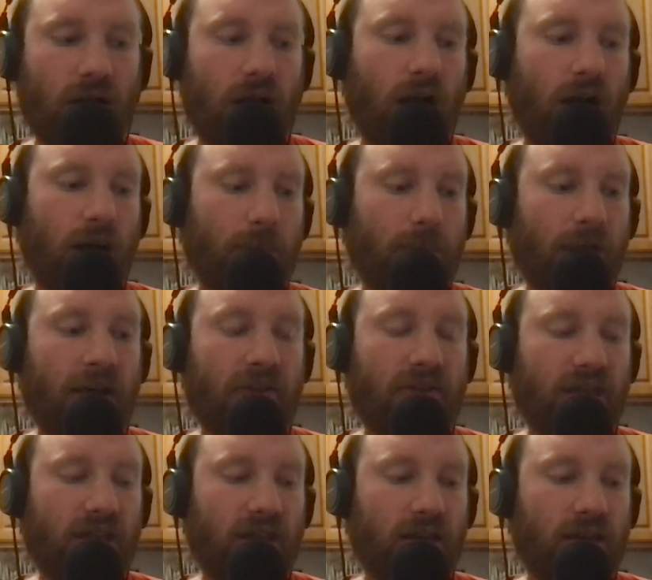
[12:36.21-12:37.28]
Not
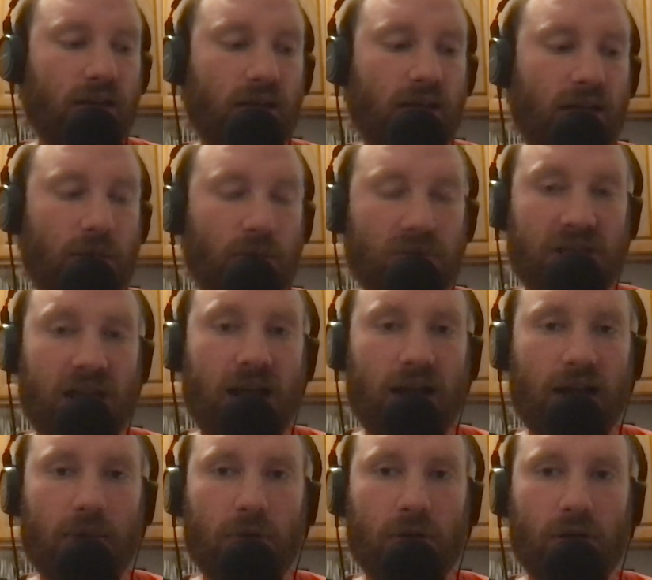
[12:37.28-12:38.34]
that he was not
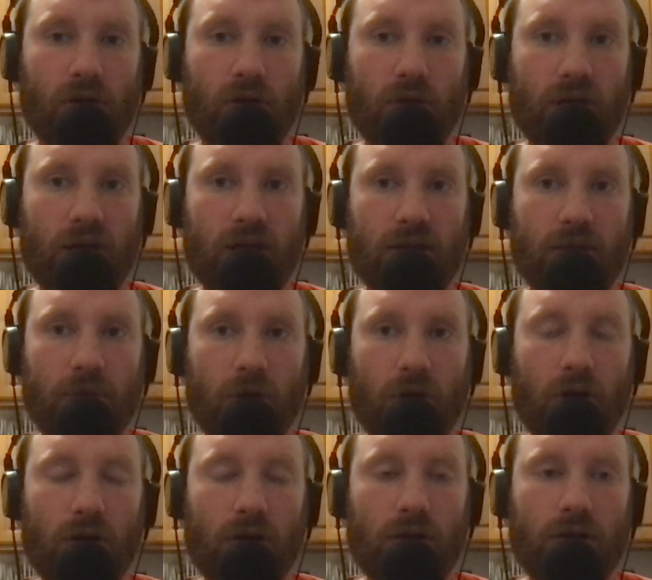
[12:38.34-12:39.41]
able to locate the
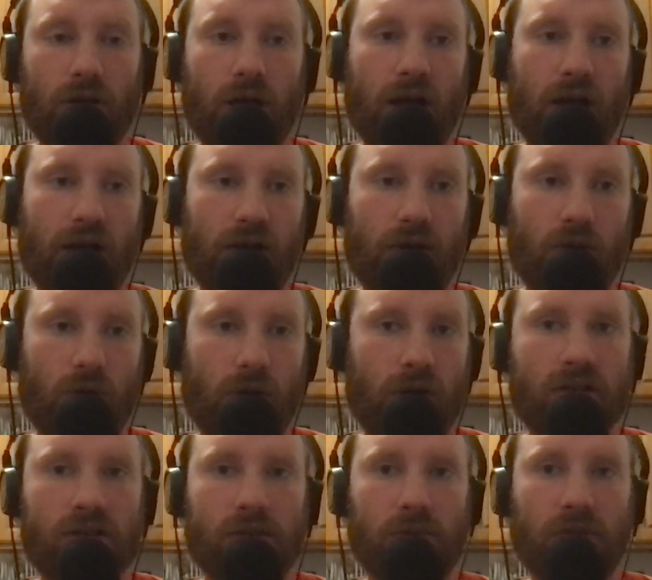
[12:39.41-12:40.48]
ball in
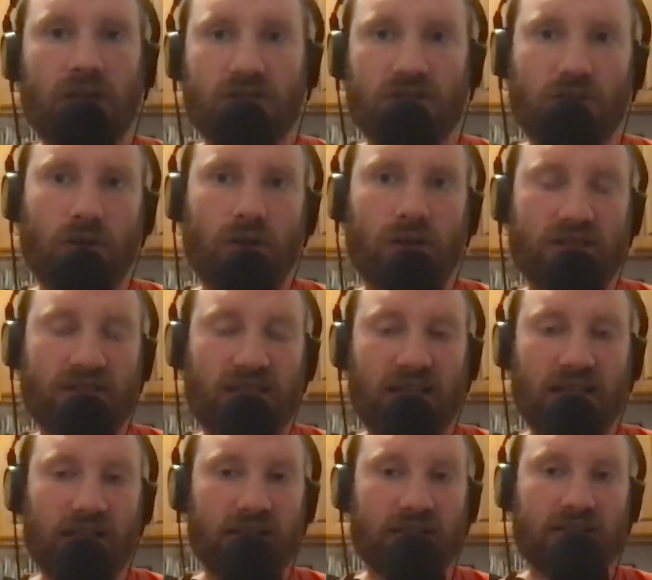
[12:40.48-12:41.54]
order to be as good as
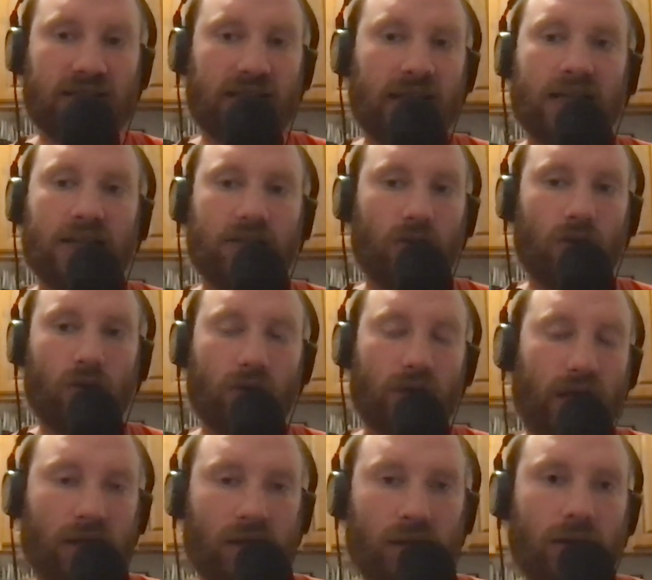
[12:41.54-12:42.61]
he is. He had to
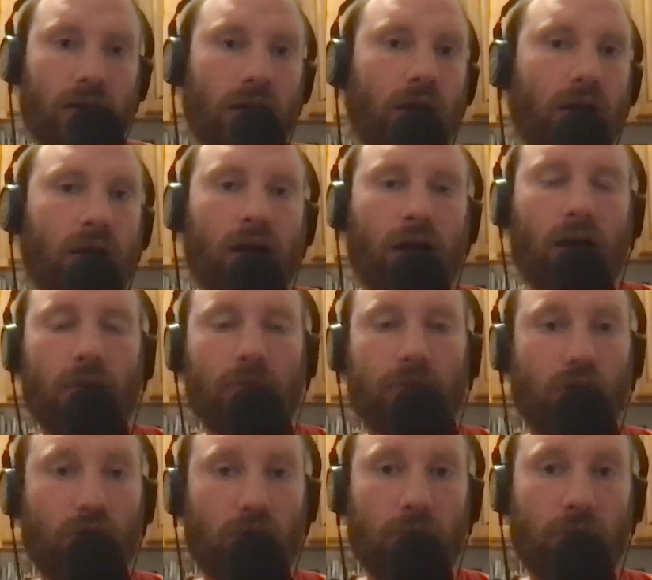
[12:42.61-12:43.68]
locate,
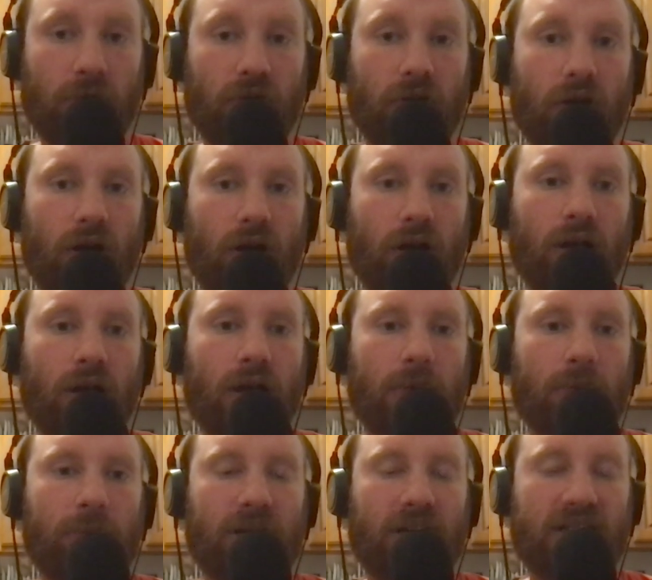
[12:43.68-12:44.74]
don't get me wrong,
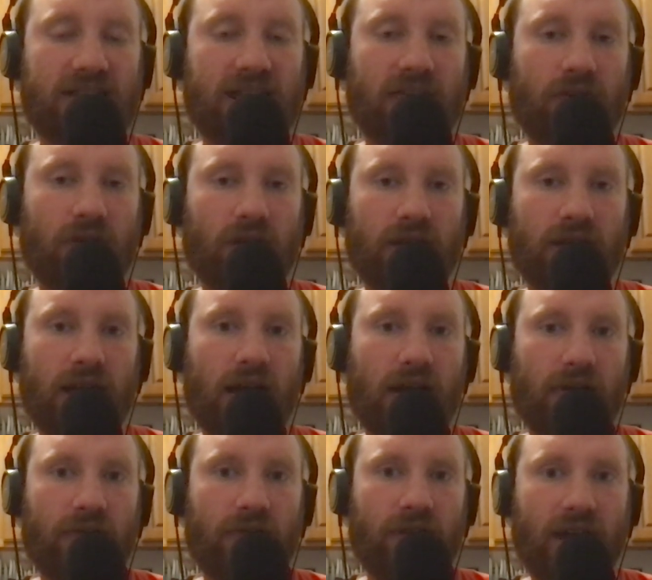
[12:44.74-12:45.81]
but he's definitely not
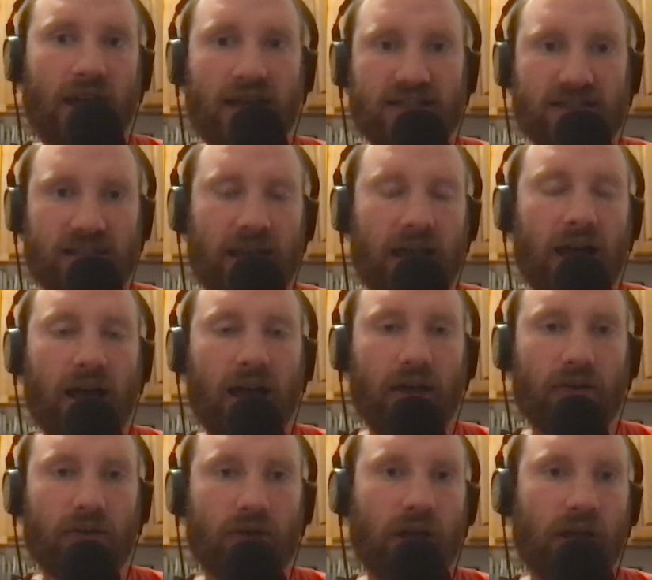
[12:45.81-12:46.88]
a finesse
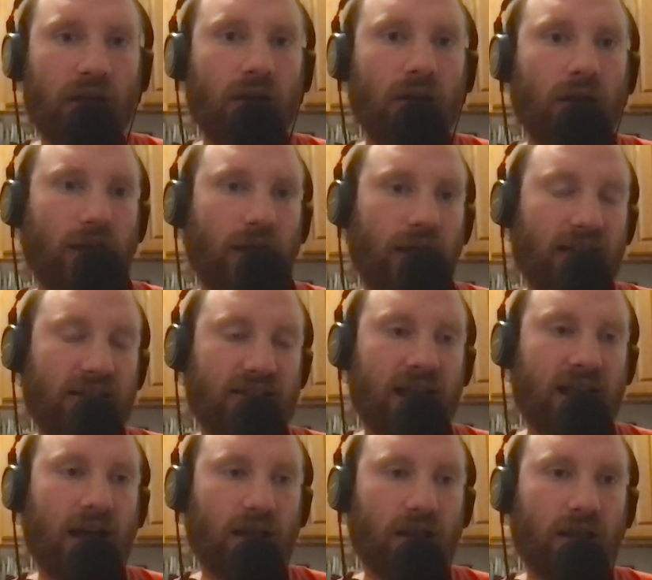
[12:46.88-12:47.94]
guy, right? It's
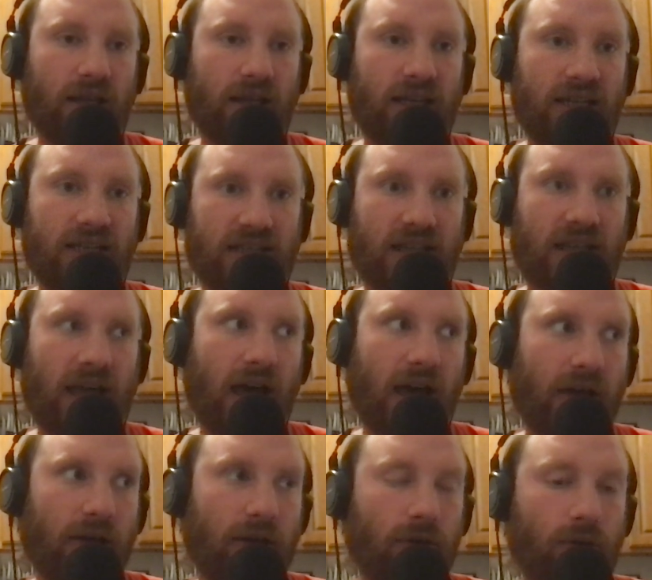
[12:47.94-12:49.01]
not like he's a
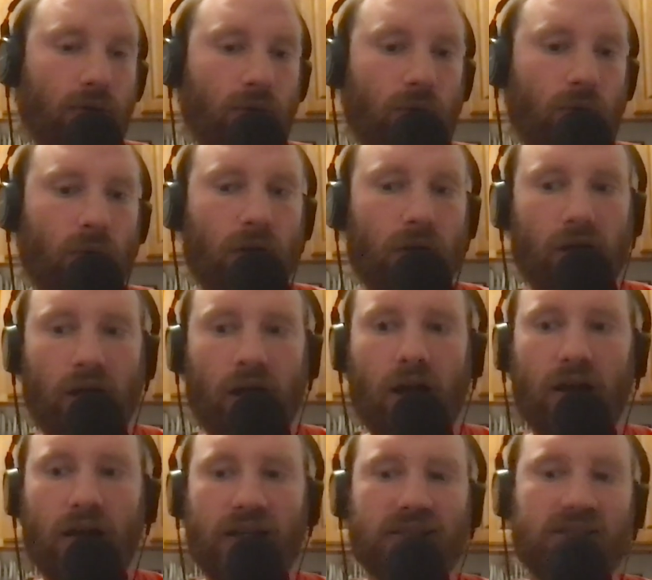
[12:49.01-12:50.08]
guy who
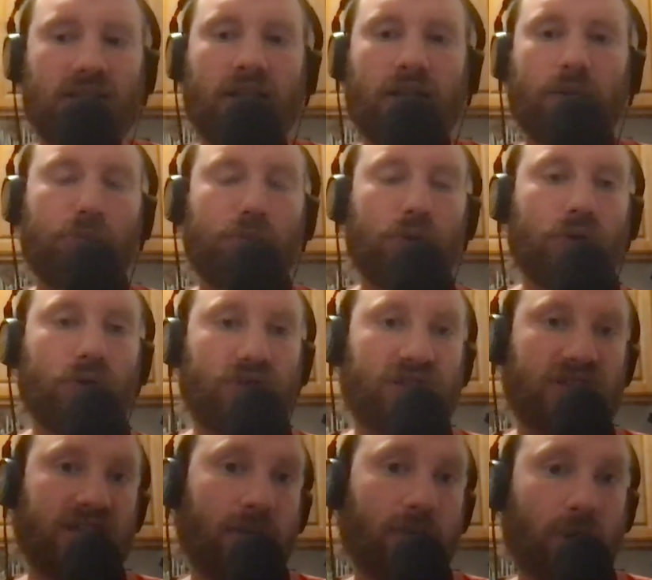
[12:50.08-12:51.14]
is like a Bruce
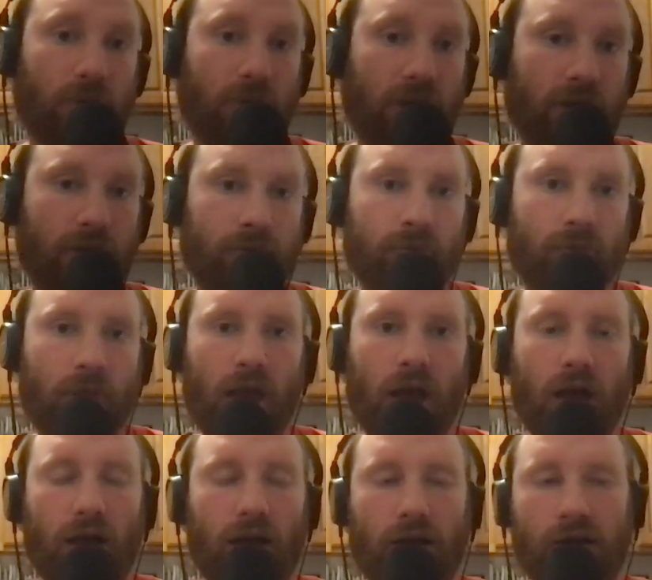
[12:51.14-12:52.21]
Zimmerman.
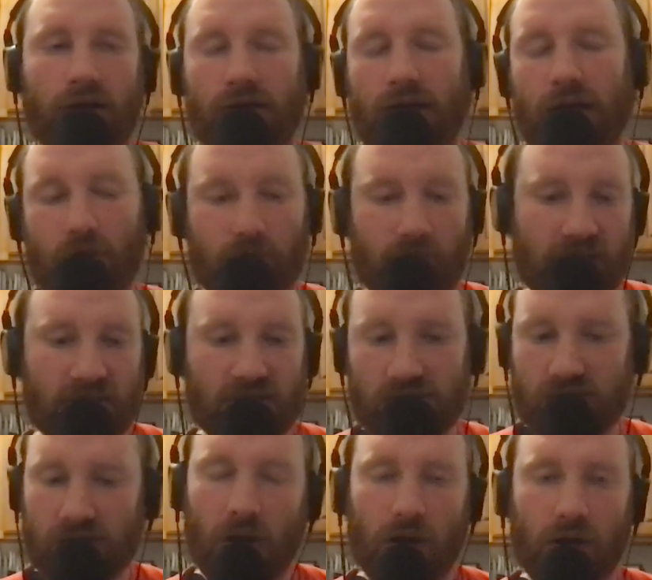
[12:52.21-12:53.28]
No, he's a
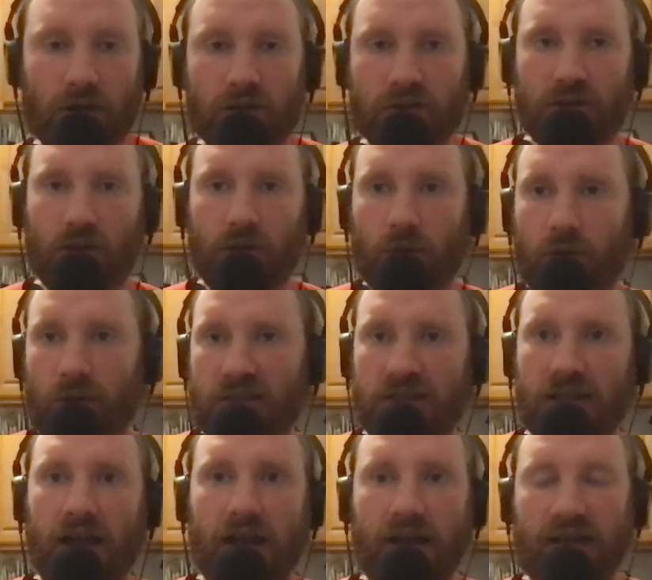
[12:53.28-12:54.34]
starter, so
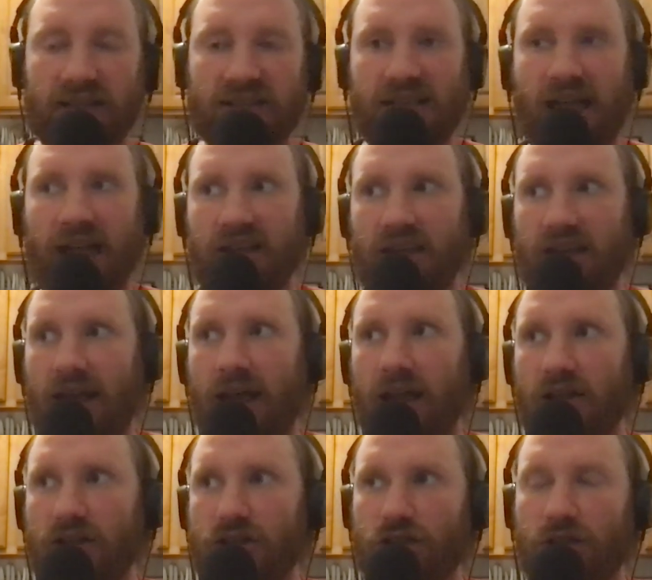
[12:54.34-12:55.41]
it's not an exact
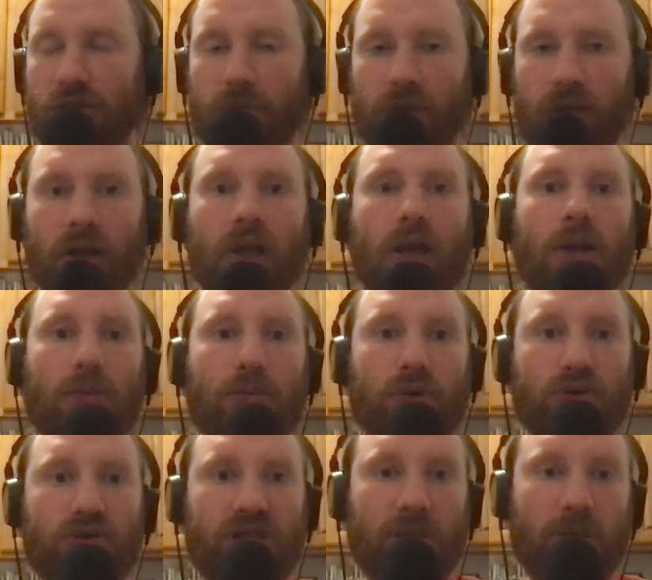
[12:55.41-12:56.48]
analogy, but
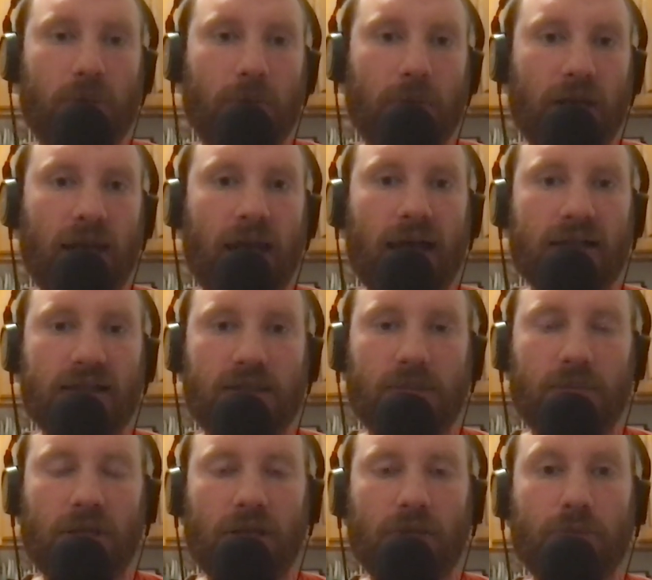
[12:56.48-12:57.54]
Bruce Zimmerman has to
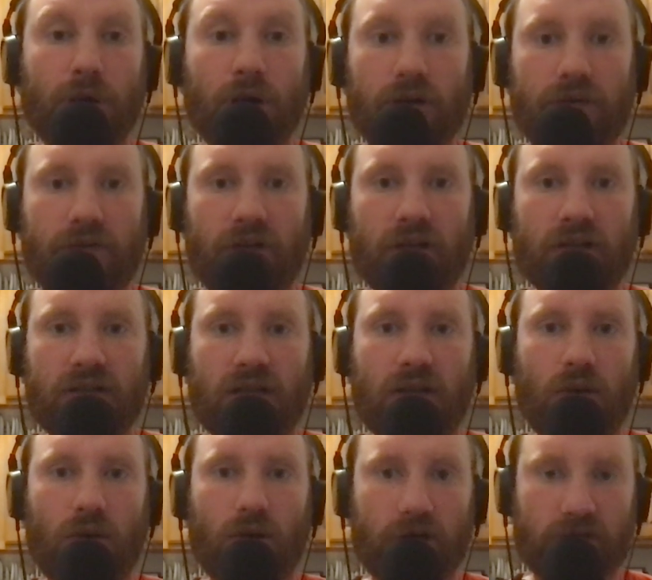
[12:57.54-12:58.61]
be perfect in
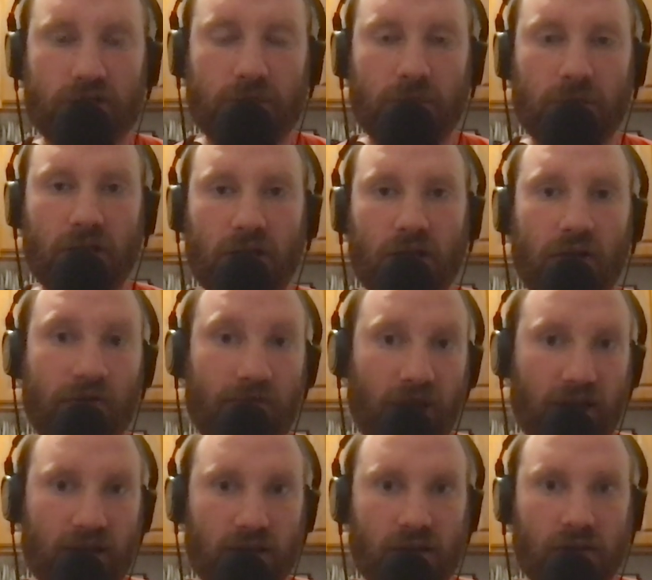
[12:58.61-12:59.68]
order to be
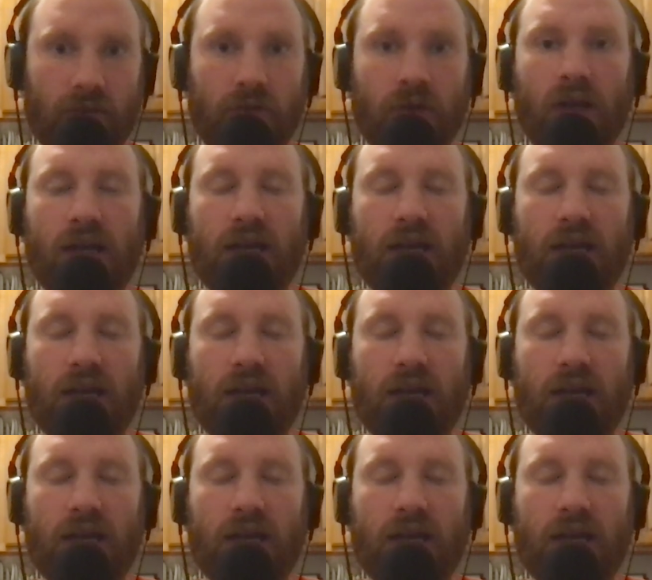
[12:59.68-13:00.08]
effective.